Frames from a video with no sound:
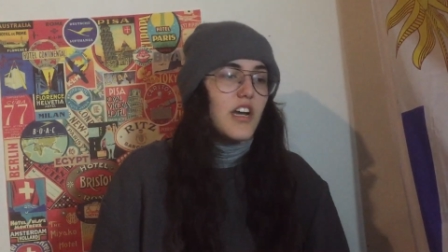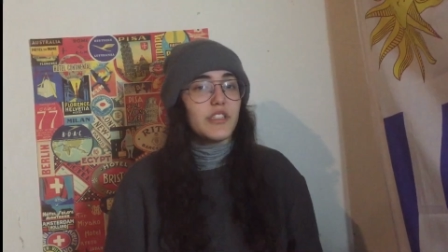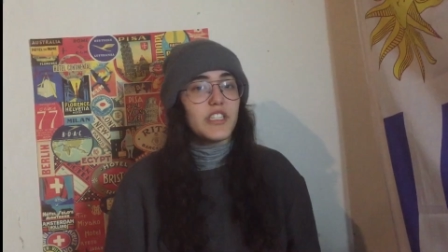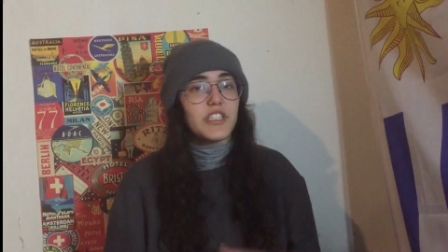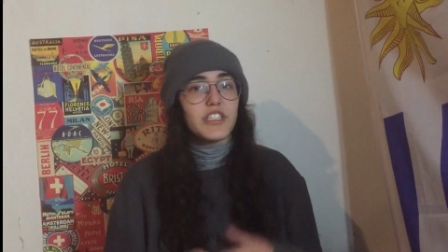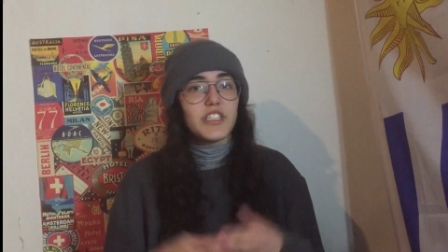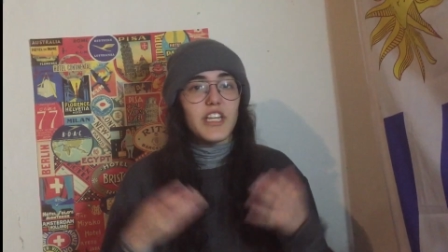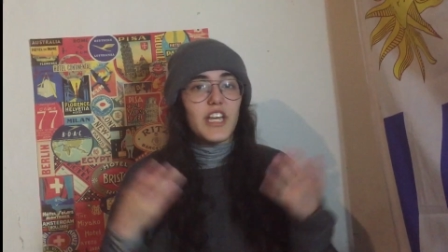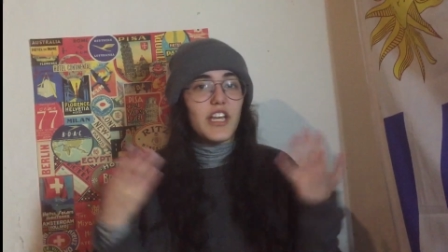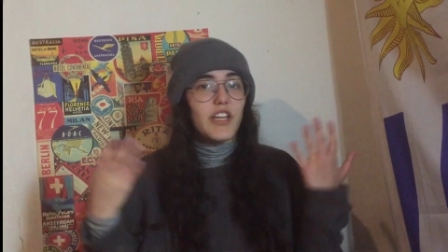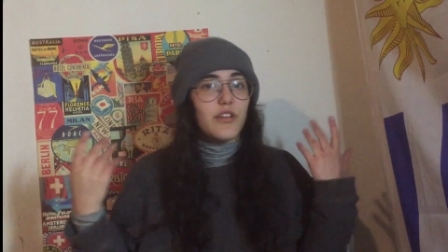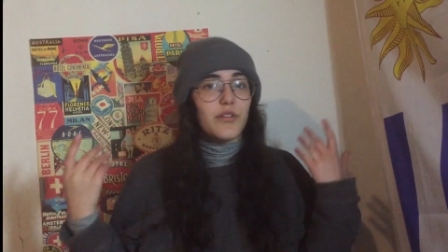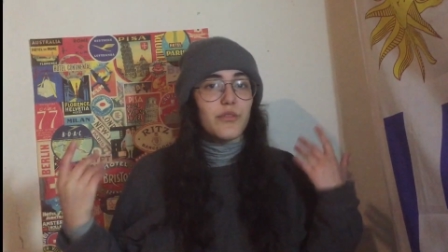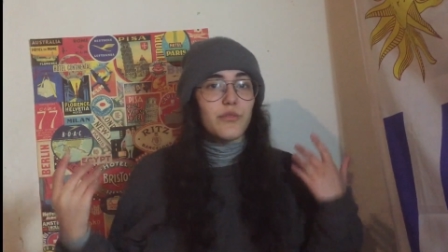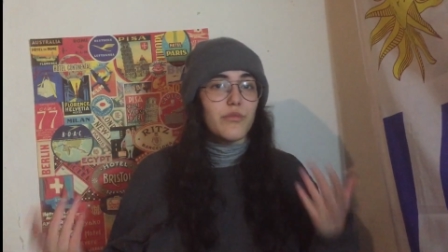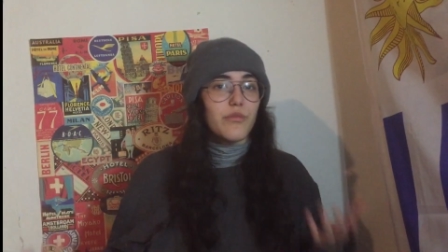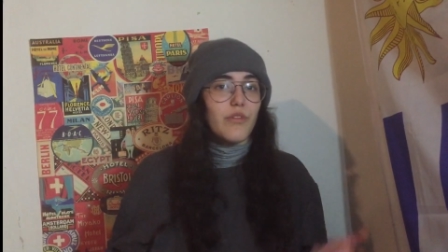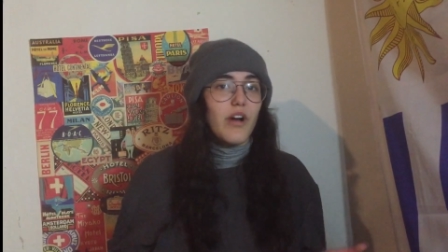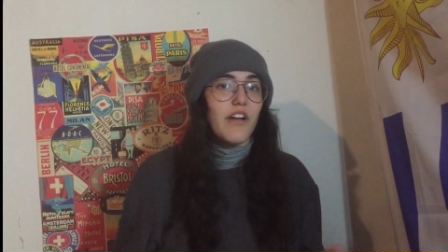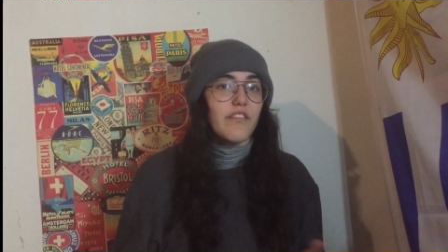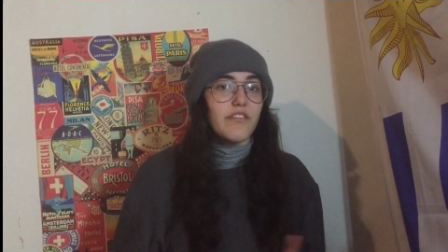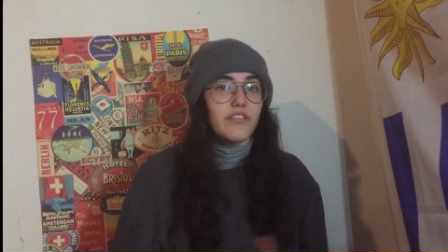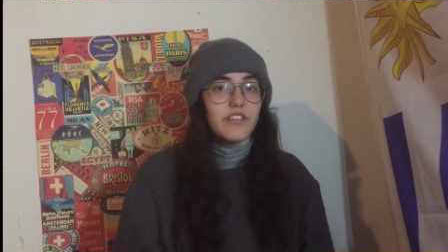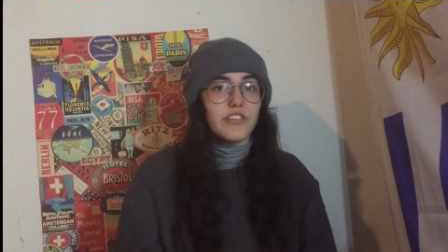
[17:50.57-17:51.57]
I'm gonna date
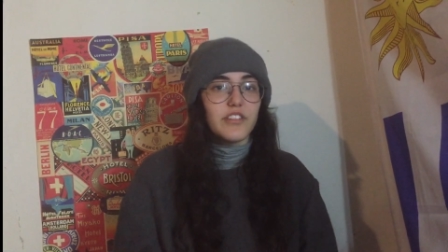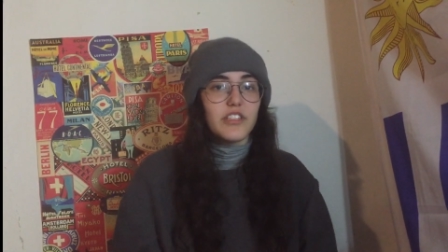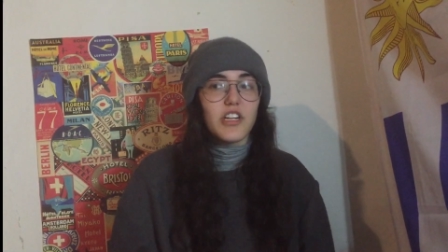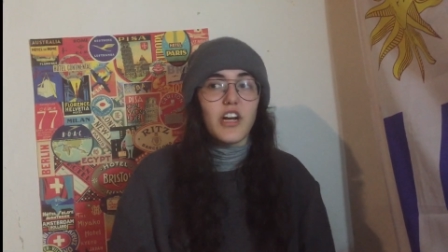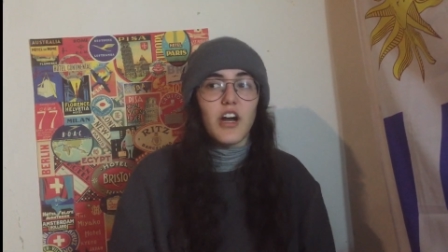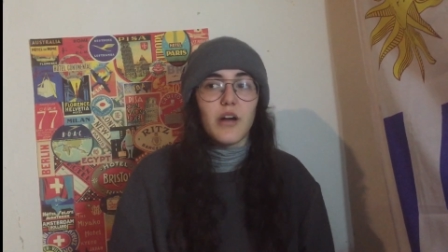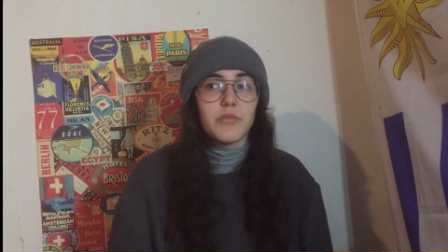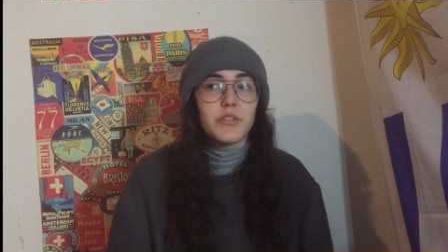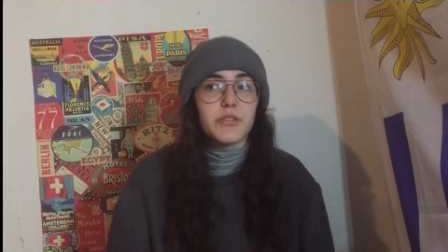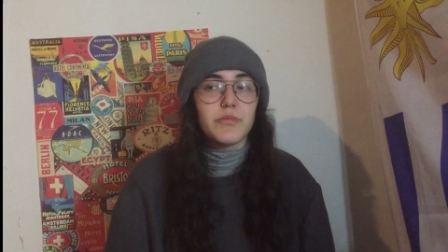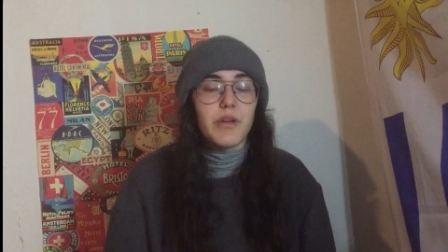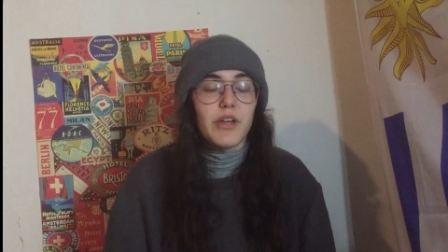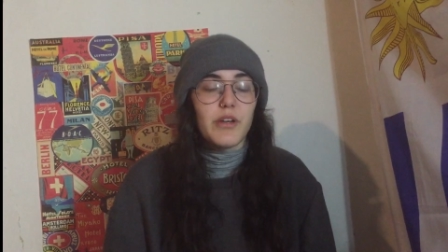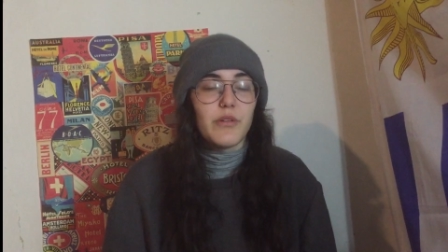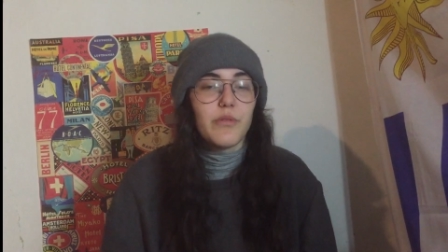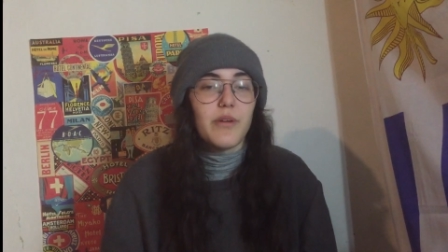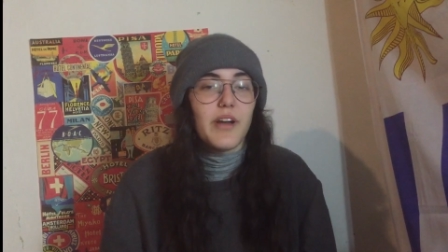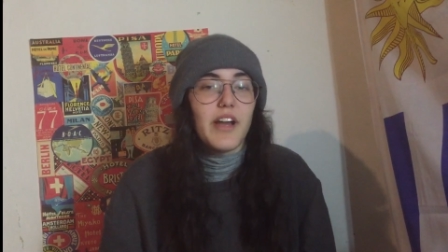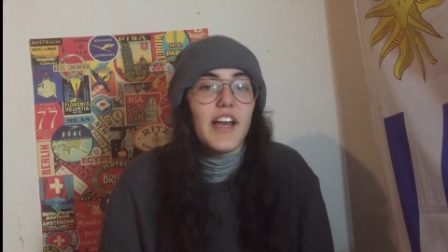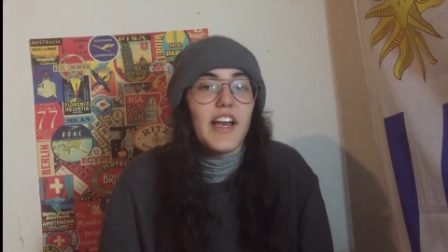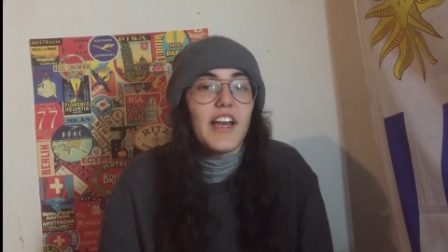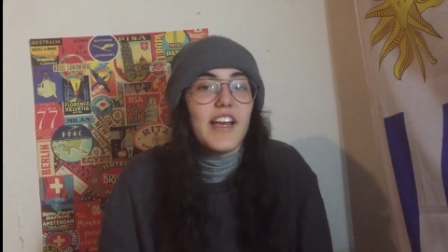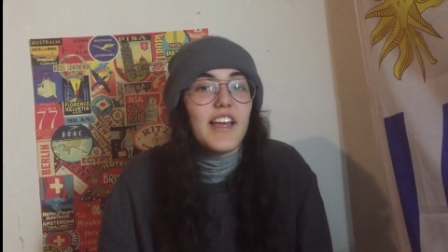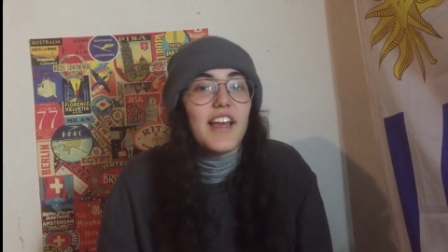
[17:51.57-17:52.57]
whoever comes my
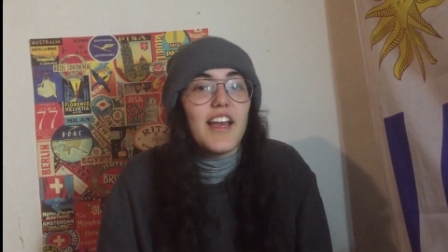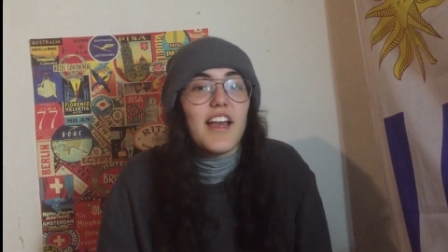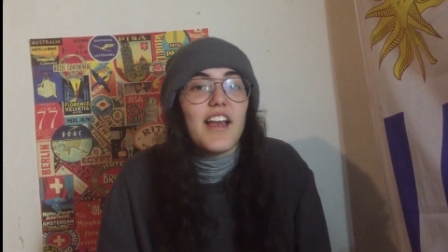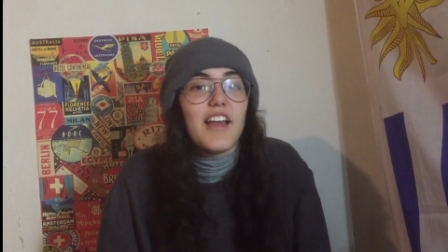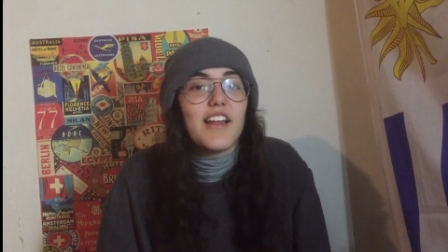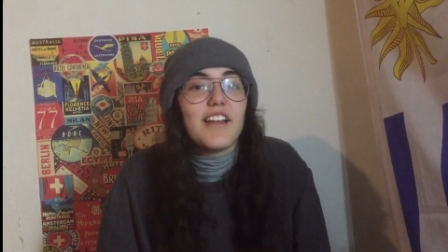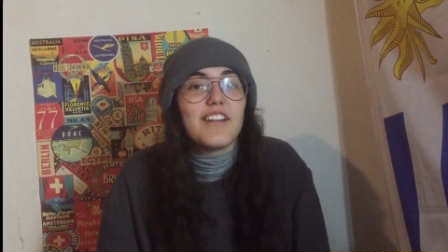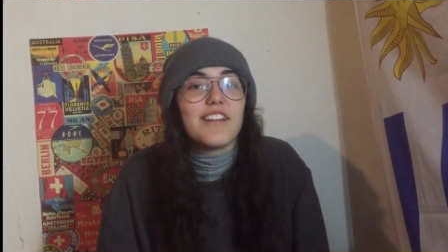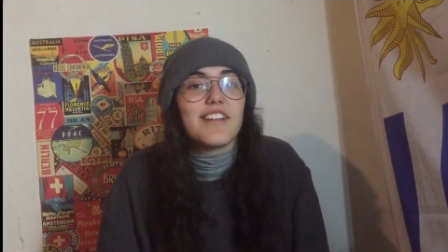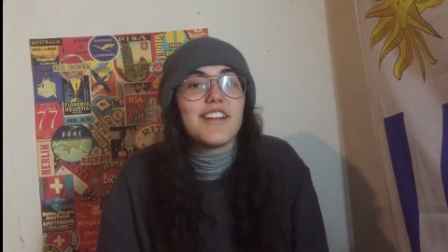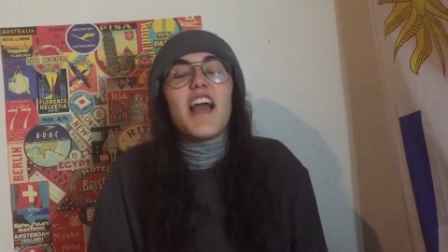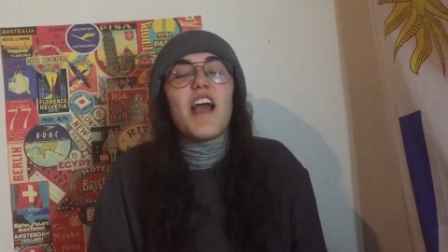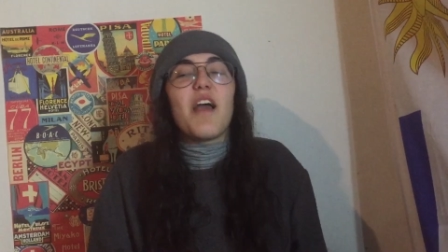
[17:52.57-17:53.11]
way and